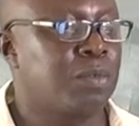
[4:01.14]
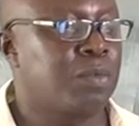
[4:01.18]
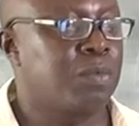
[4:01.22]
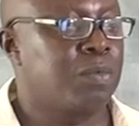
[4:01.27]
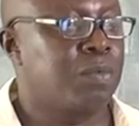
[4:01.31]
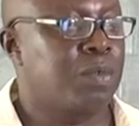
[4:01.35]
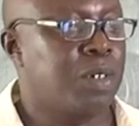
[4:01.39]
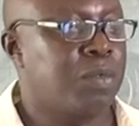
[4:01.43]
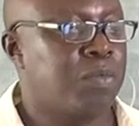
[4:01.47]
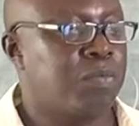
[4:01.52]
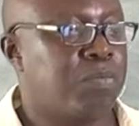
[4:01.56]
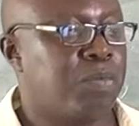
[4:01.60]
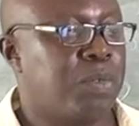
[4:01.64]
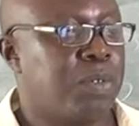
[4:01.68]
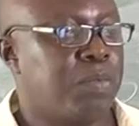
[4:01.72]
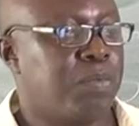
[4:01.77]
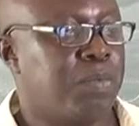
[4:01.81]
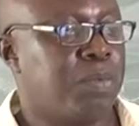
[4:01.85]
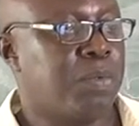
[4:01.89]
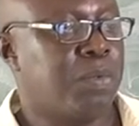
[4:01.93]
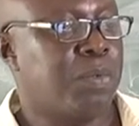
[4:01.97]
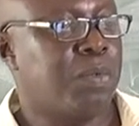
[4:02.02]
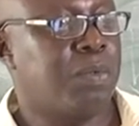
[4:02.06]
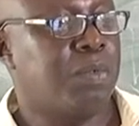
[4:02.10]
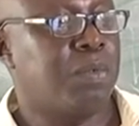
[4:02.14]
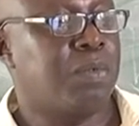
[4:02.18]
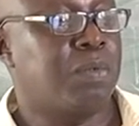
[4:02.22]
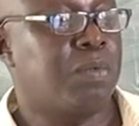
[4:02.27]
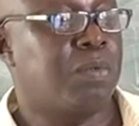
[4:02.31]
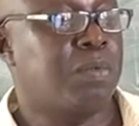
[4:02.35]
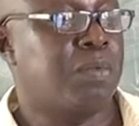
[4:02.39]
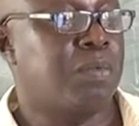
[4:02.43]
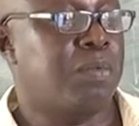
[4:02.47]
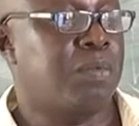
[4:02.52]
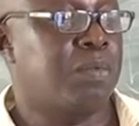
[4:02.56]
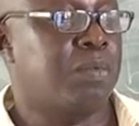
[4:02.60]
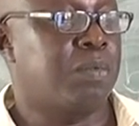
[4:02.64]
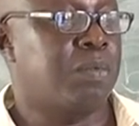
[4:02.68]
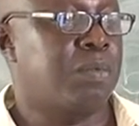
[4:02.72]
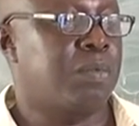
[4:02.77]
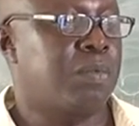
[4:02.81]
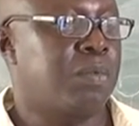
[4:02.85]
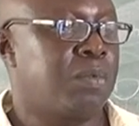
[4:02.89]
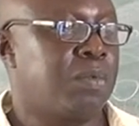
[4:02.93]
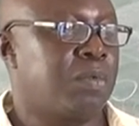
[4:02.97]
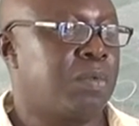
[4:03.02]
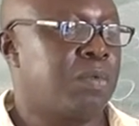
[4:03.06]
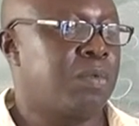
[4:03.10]
what people
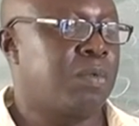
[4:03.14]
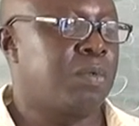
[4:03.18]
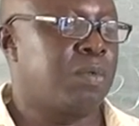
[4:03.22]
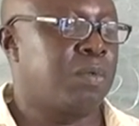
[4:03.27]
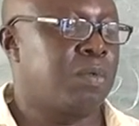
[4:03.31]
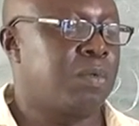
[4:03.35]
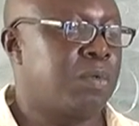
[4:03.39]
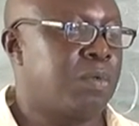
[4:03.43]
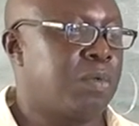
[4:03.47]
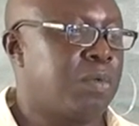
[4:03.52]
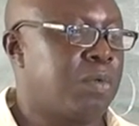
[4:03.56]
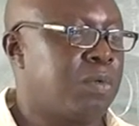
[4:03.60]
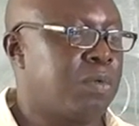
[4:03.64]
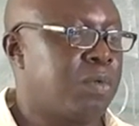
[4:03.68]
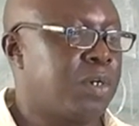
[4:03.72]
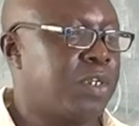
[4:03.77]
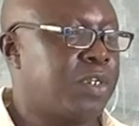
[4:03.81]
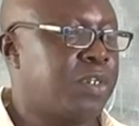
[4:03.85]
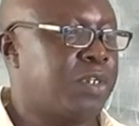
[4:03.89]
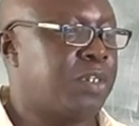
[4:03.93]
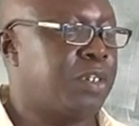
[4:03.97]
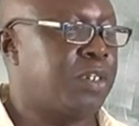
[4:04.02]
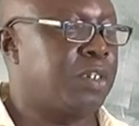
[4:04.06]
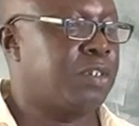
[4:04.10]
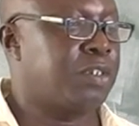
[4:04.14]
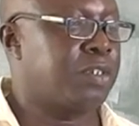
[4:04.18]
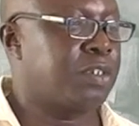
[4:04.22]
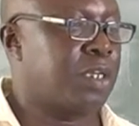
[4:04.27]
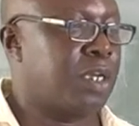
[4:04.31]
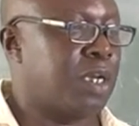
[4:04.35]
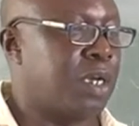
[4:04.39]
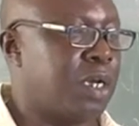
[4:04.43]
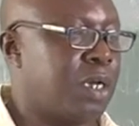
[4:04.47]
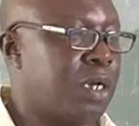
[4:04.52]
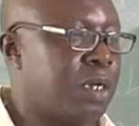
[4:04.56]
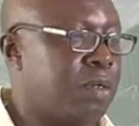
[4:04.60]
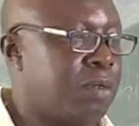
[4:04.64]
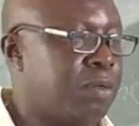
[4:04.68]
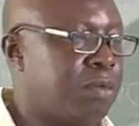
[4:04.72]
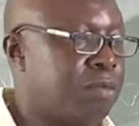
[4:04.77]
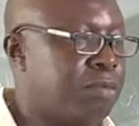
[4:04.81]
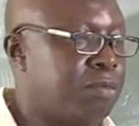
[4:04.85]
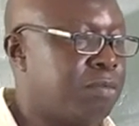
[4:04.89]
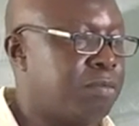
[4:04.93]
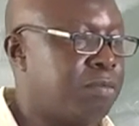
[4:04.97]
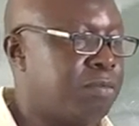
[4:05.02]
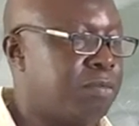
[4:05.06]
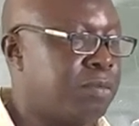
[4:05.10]
or what things are.
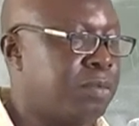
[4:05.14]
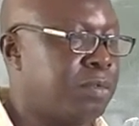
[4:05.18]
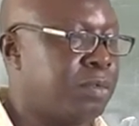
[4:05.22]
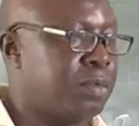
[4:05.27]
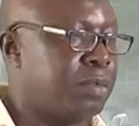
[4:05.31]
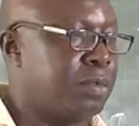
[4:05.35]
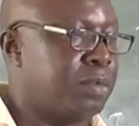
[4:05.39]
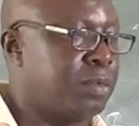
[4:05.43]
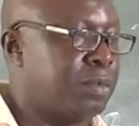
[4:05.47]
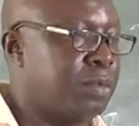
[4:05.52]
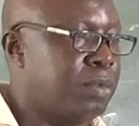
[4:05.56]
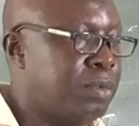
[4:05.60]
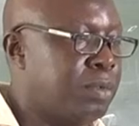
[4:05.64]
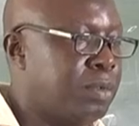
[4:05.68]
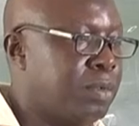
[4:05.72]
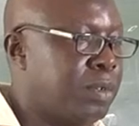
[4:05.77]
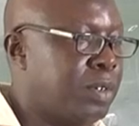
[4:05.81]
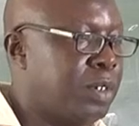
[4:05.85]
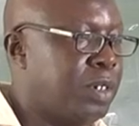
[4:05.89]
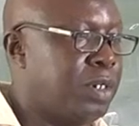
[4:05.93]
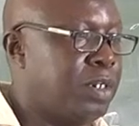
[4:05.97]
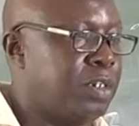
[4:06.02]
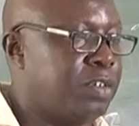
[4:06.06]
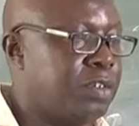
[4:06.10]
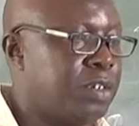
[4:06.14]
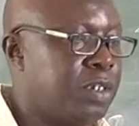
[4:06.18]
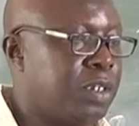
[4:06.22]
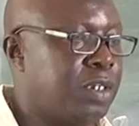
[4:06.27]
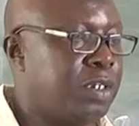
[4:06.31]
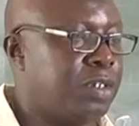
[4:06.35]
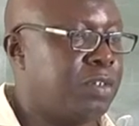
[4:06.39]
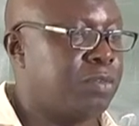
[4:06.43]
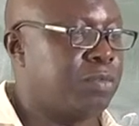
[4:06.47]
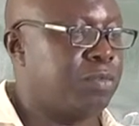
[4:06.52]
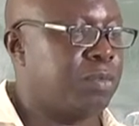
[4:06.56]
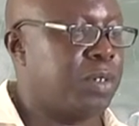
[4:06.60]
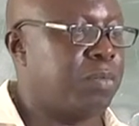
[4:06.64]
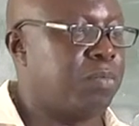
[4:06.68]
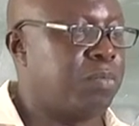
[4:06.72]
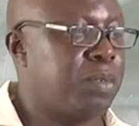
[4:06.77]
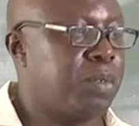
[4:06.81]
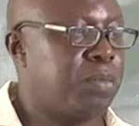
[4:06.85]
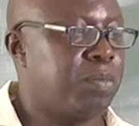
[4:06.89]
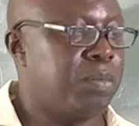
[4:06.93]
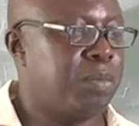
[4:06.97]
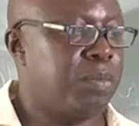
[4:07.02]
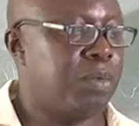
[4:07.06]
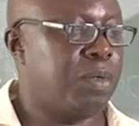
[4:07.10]
In this case, what
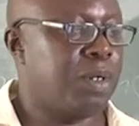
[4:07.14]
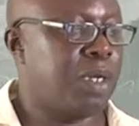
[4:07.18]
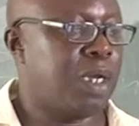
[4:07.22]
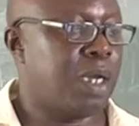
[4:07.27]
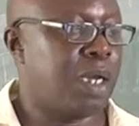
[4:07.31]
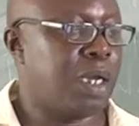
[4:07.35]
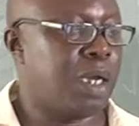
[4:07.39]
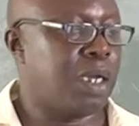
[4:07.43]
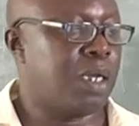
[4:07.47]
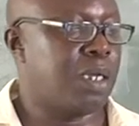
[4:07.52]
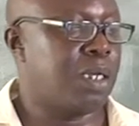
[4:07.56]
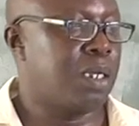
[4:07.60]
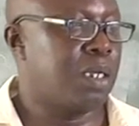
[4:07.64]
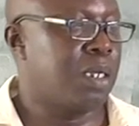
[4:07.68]
people are.